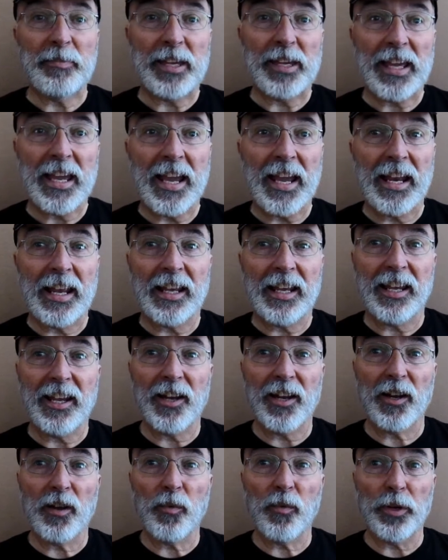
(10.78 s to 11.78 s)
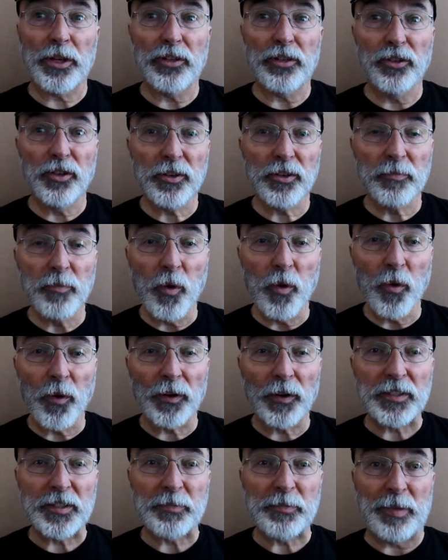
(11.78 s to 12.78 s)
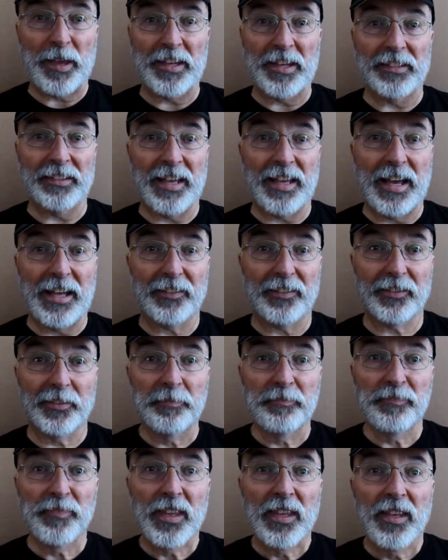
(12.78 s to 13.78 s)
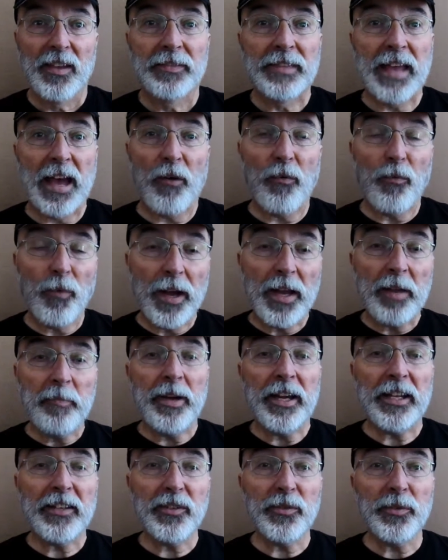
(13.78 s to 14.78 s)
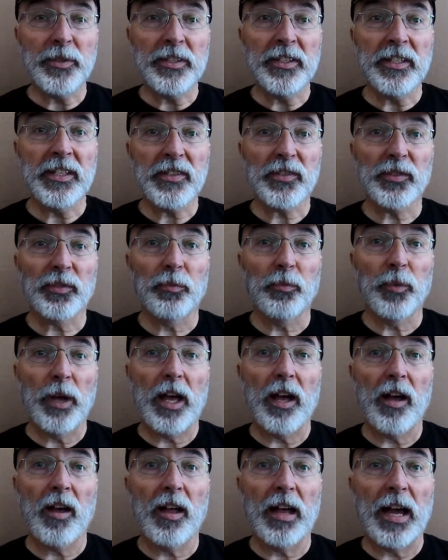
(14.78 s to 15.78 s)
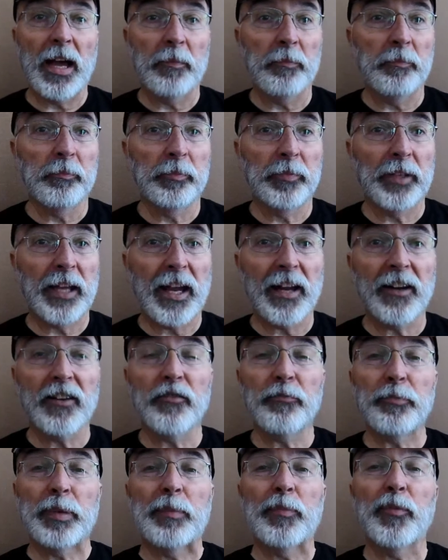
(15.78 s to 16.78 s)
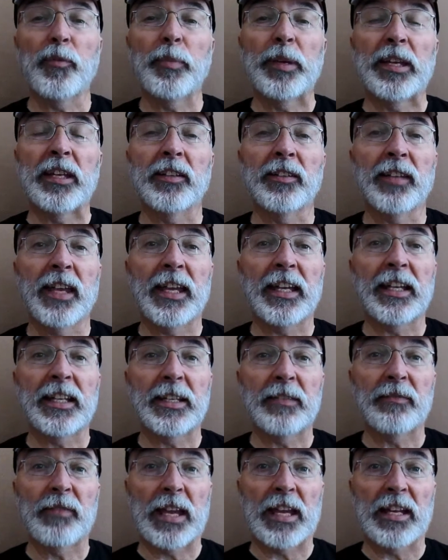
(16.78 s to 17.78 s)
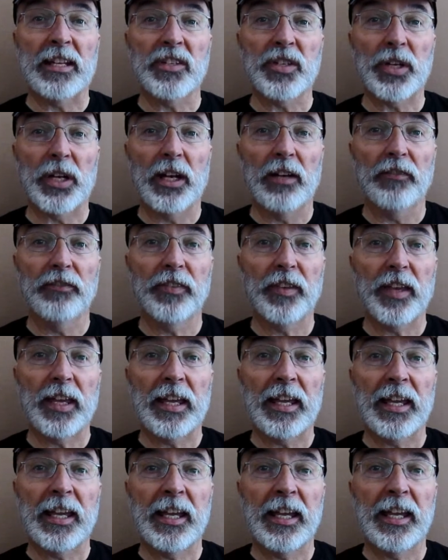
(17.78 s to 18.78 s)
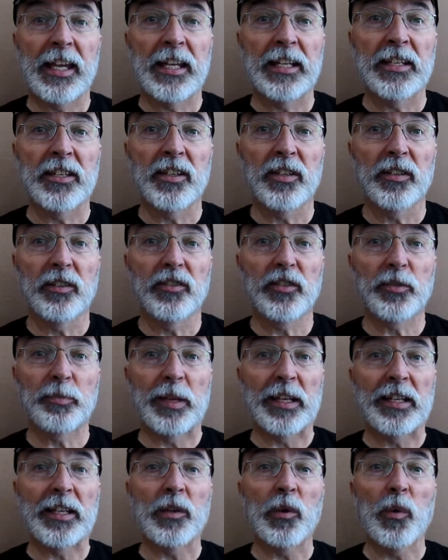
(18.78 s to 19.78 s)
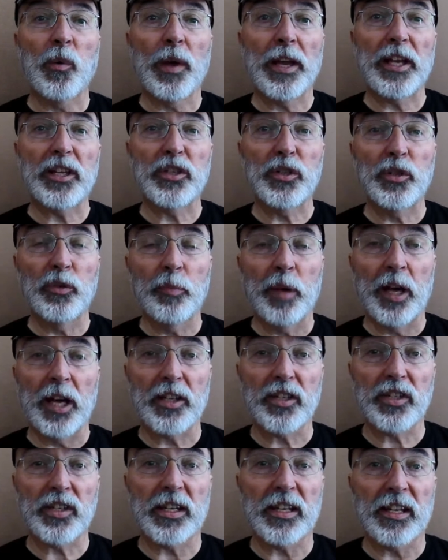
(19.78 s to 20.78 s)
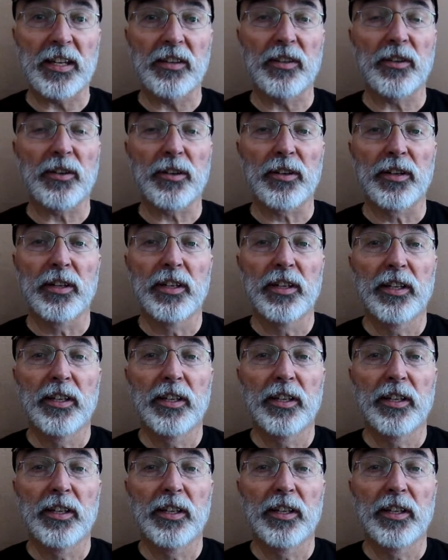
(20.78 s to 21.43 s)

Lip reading: Mechanic here, where you learn more and spend less. Now, why am I doing this? Well, I'm tired of people being taken advantage of and spending way too much, either